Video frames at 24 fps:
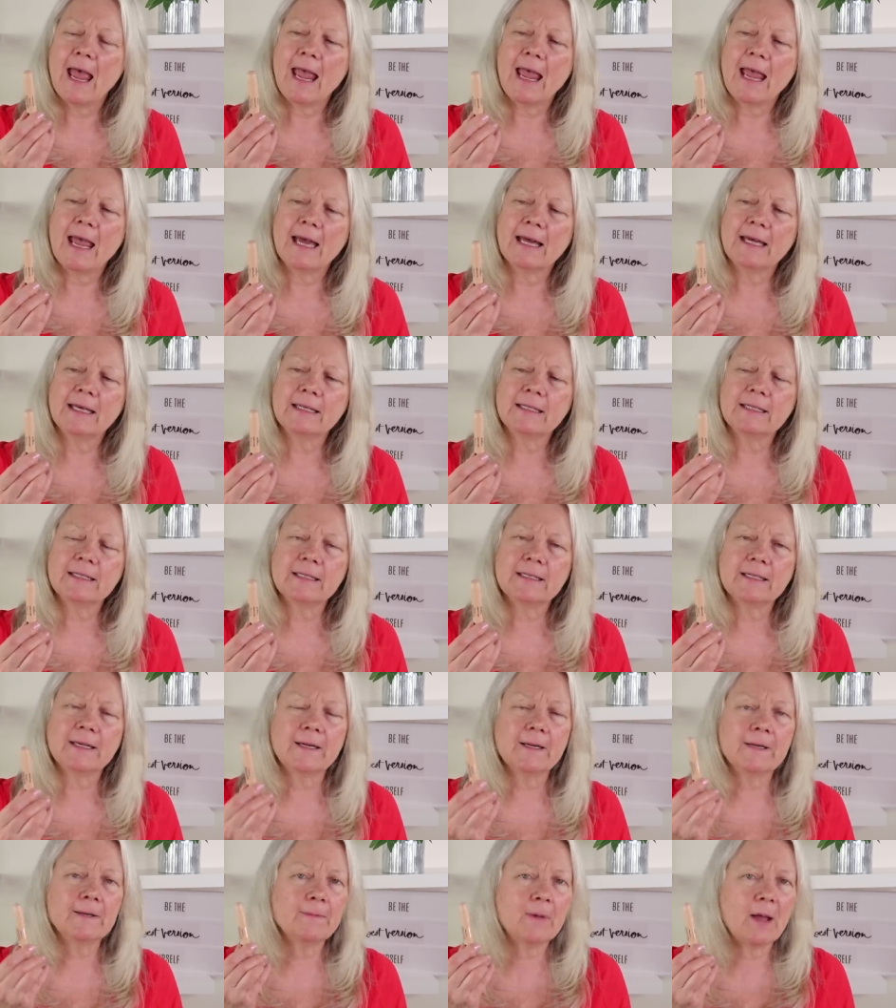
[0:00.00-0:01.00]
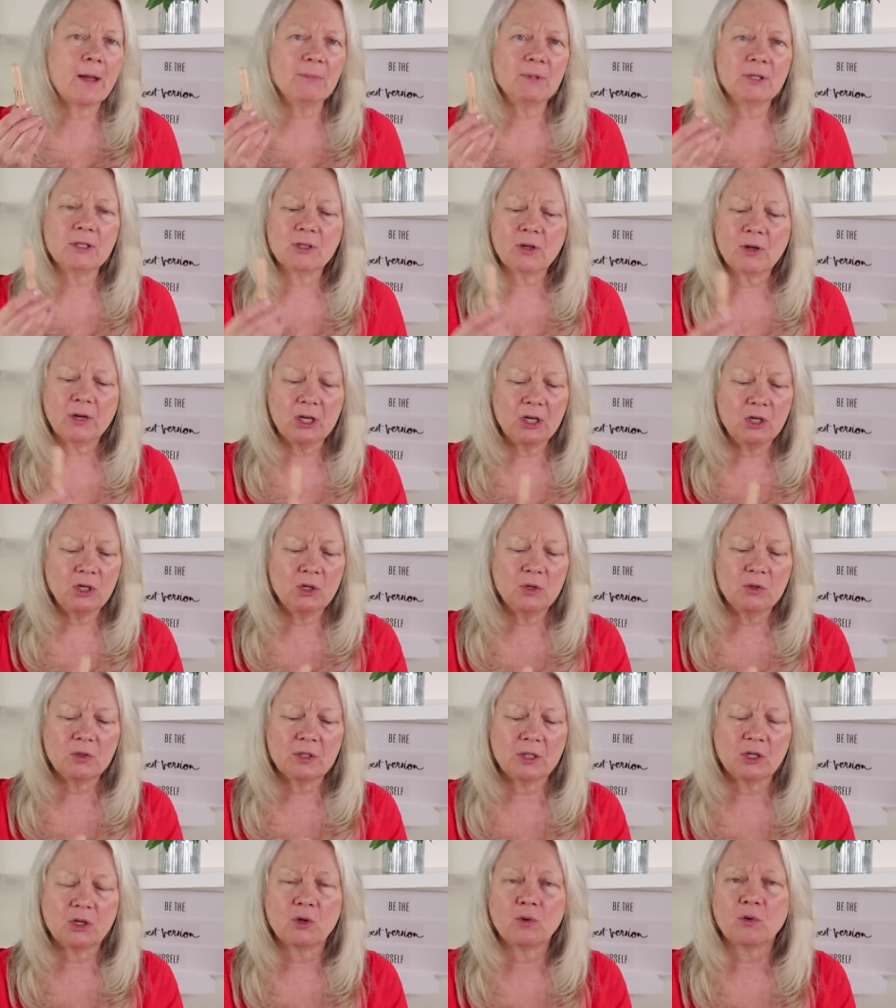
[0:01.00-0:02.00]
And uh, I'm just going to
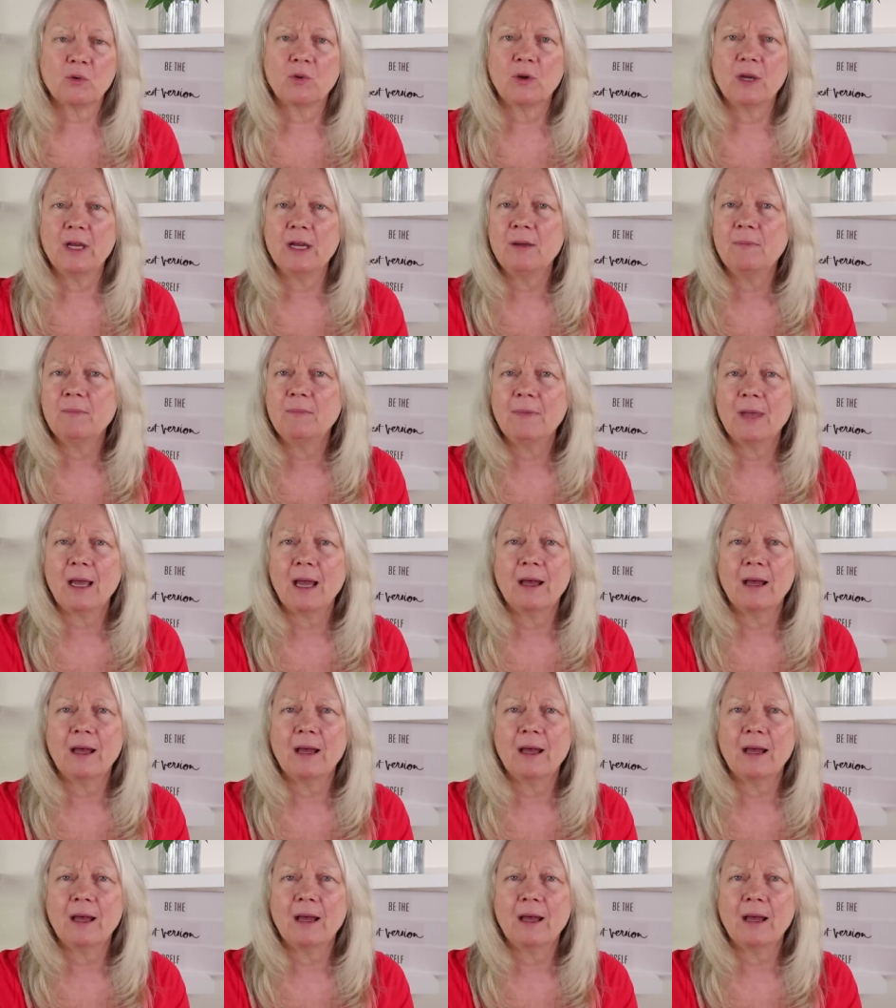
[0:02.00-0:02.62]
use a cream.